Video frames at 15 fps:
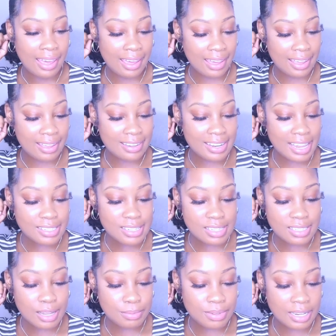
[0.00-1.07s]
And that's
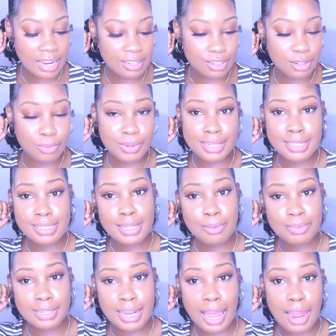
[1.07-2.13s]
just something I do when it's
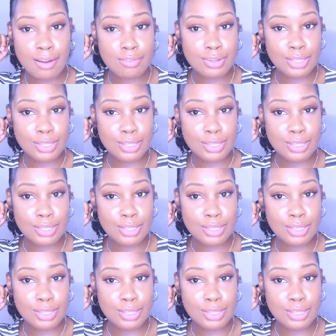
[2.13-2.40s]
something that I